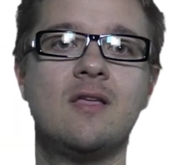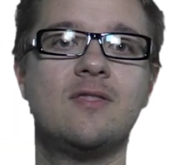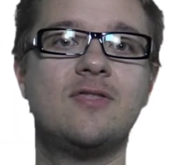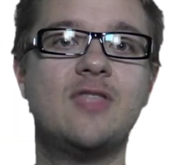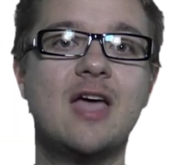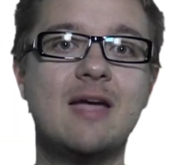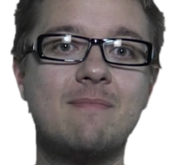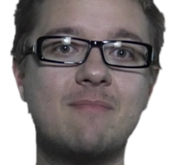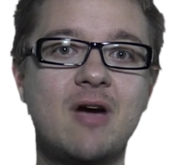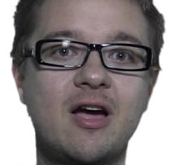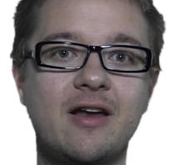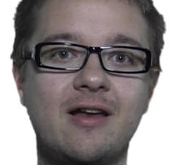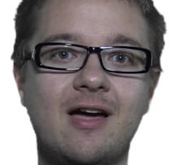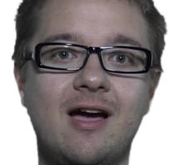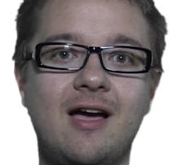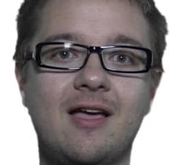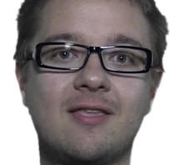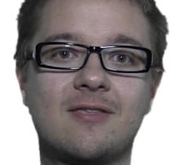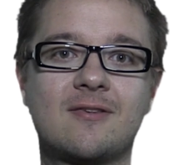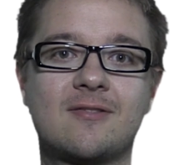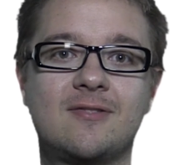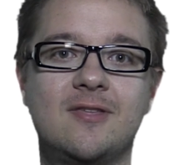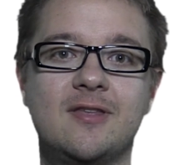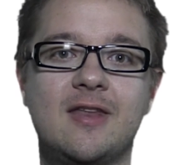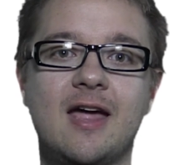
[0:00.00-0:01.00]
They might
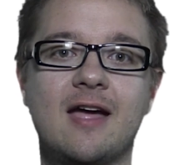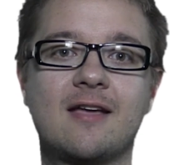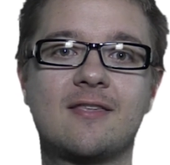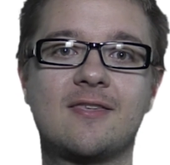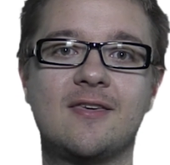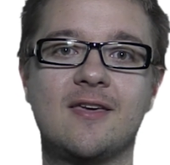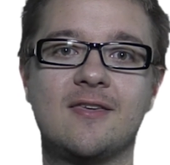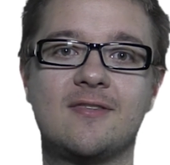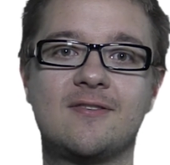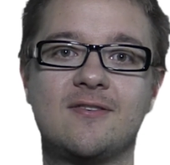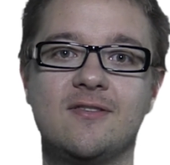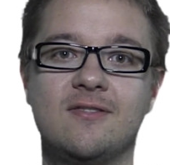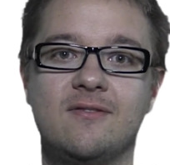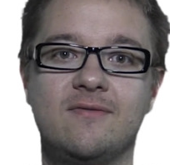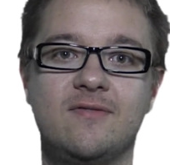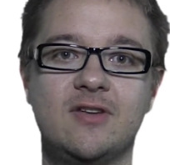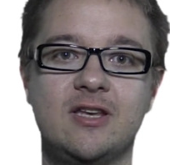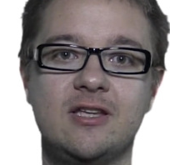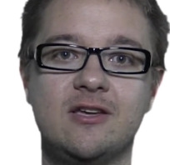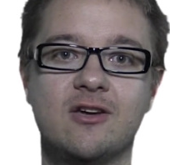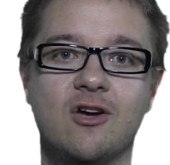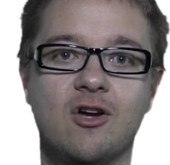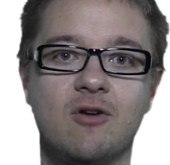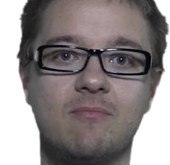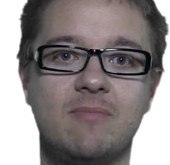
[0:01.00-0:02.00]
ask that access to the
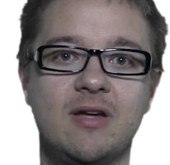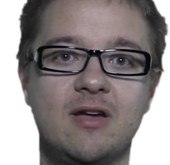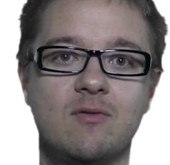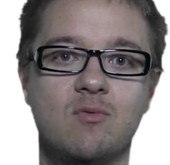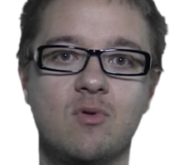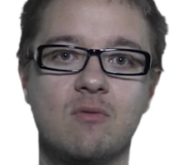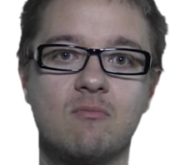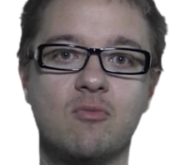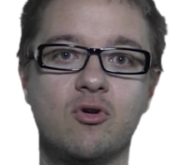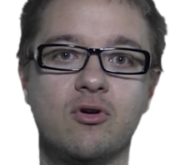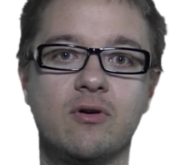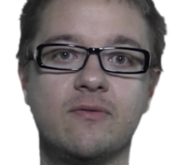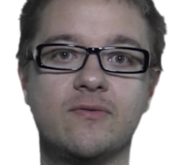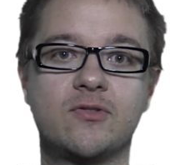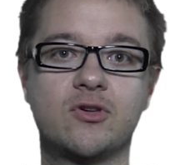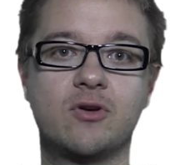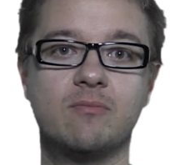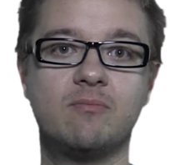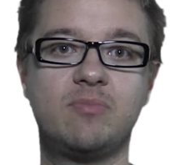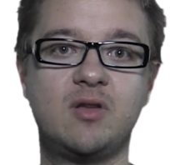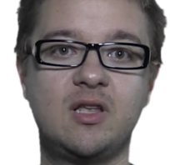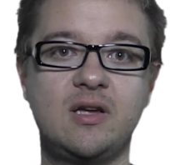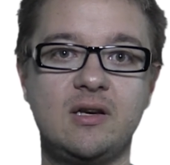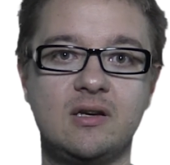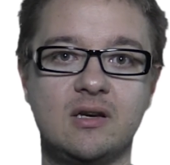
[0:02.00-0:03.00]
video be removed
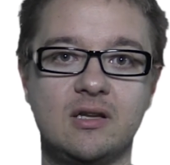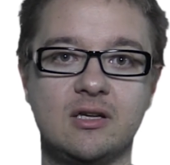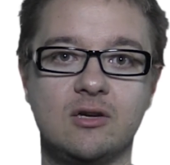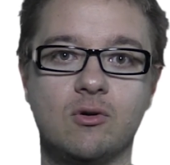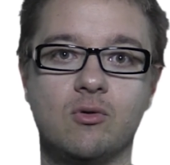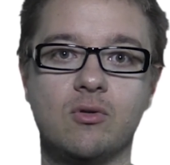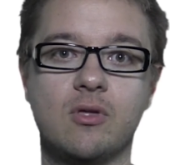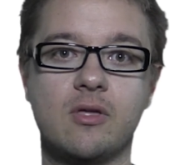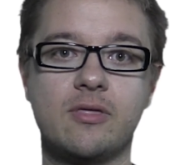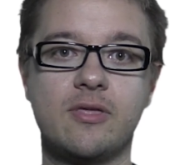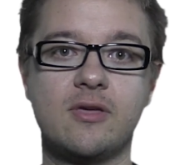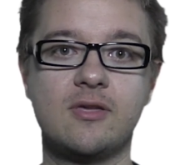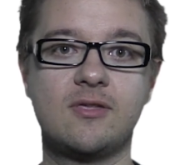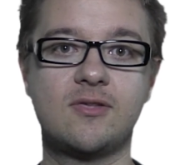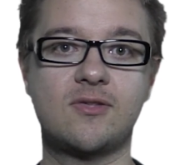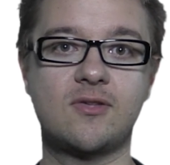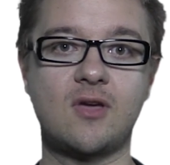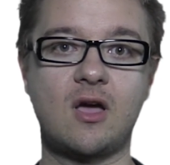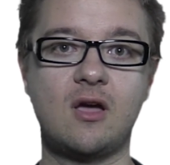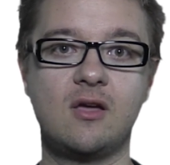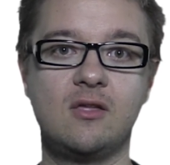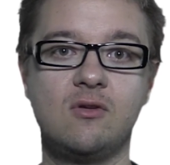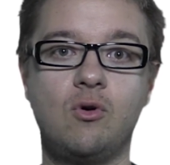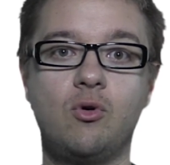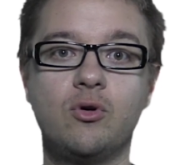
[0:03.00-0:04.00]
completely or that
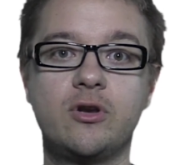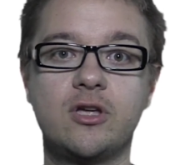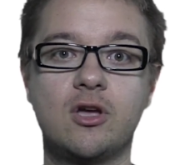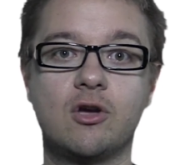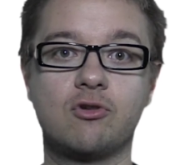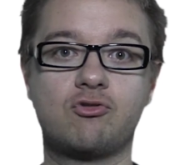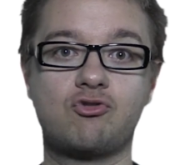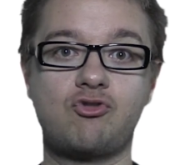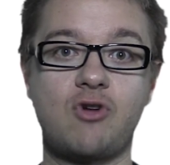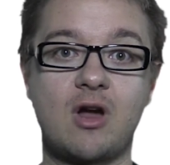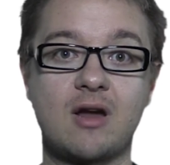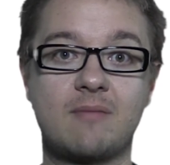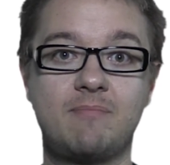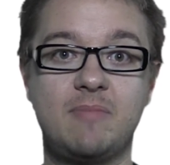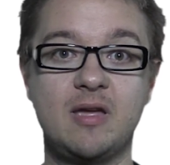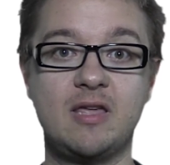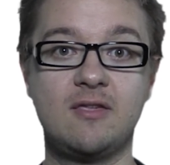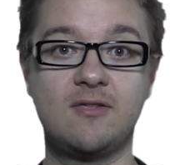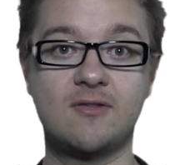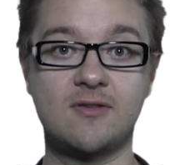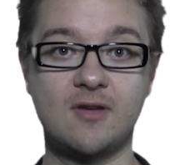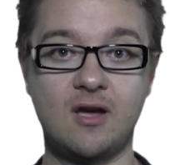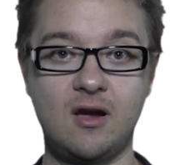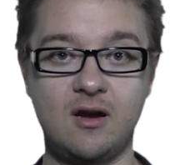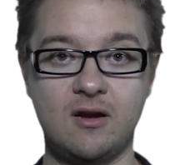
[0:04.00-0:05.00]
the audio track be
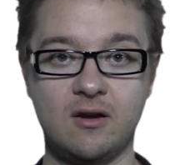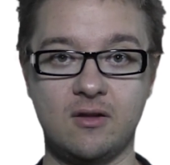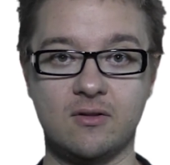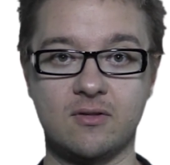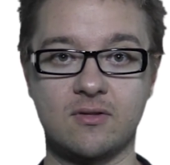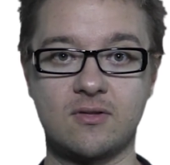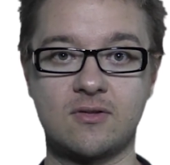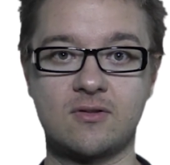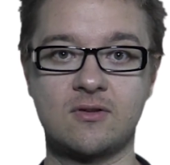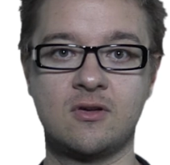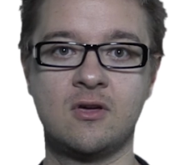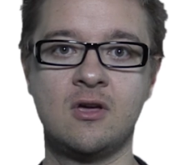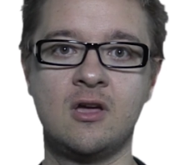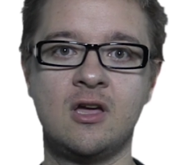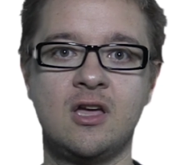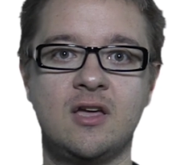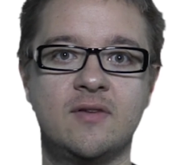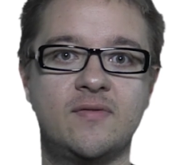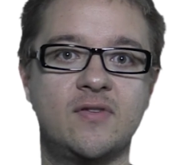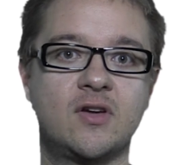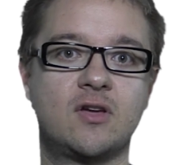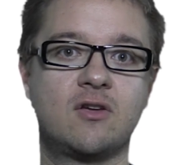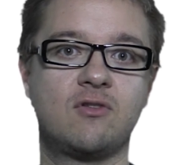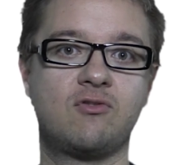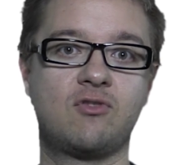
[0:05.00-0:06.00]
silenced
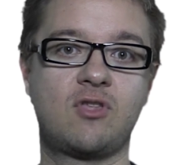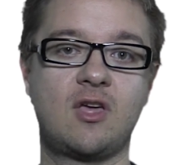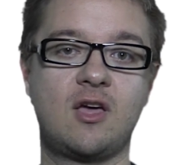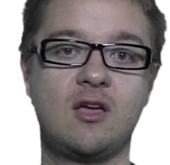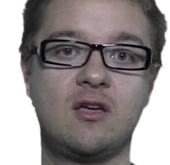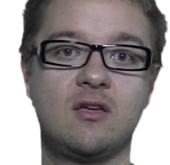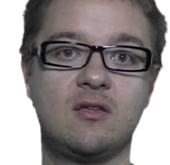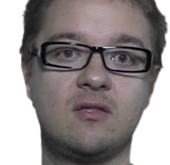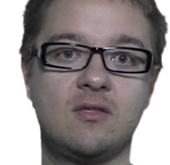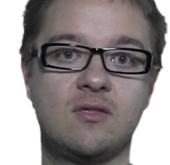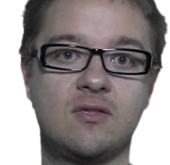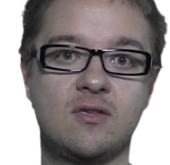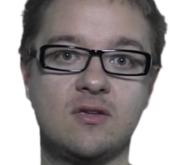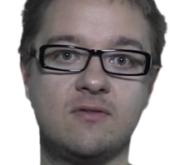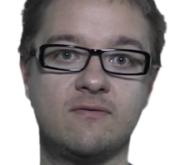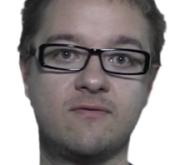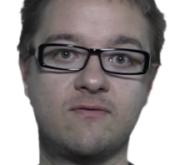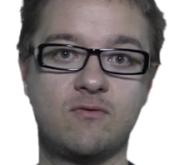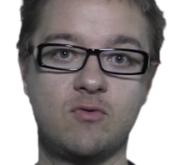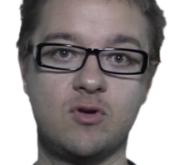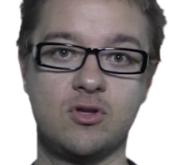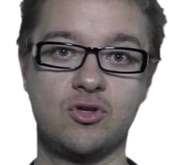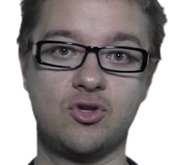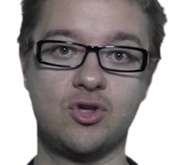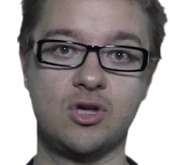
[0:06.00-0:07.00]
if it contains
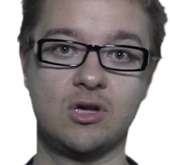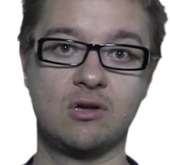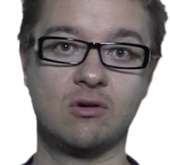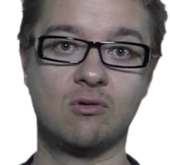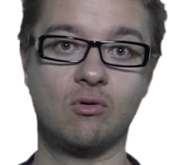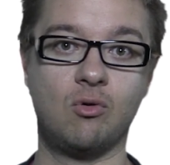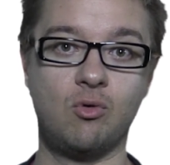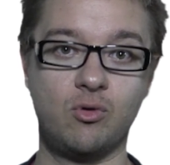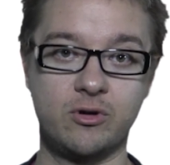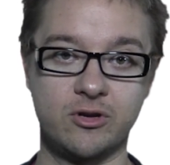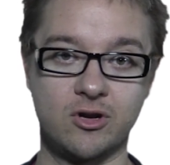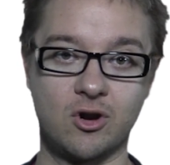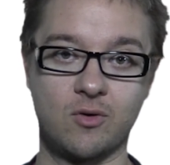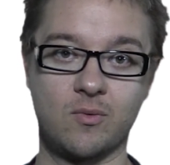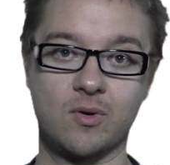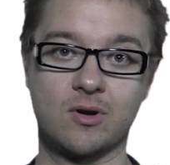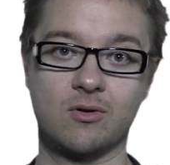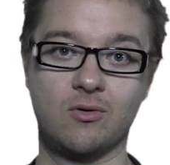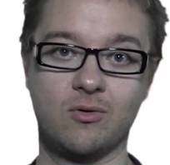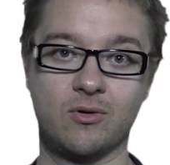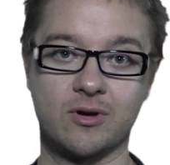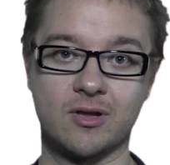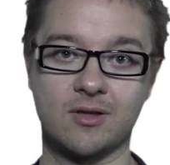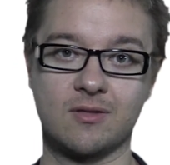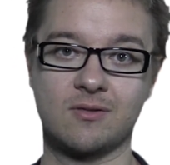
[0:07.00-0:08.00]
infringing audio
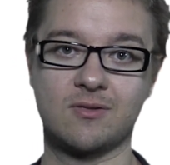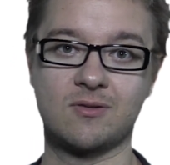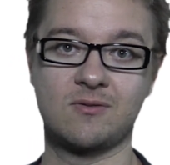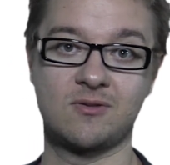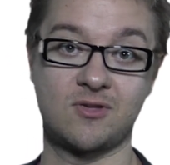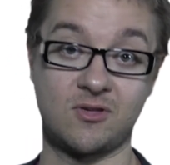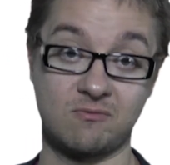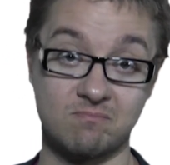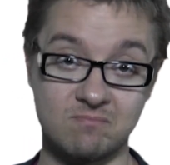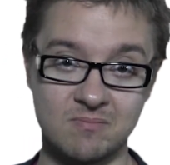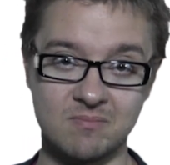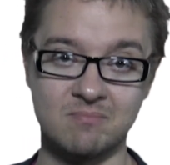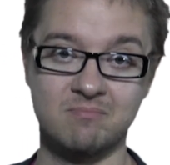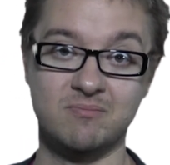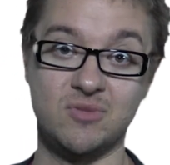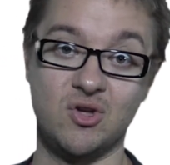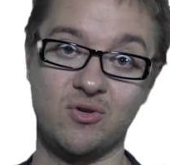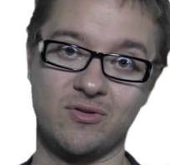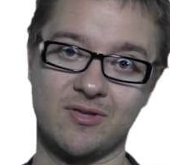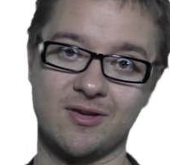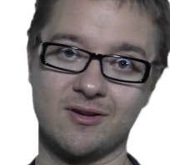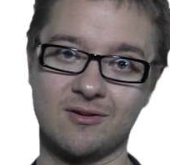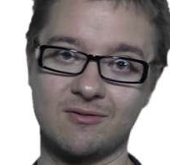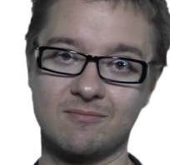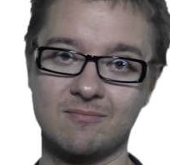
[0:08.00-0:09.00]
recordings,
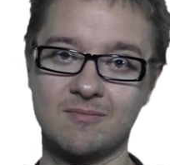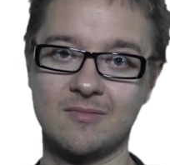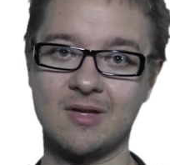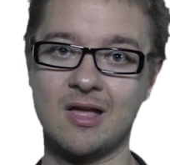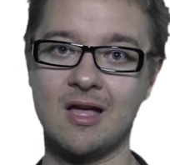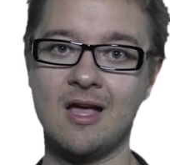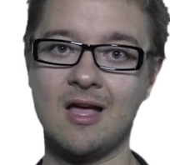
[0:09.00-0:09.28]
music.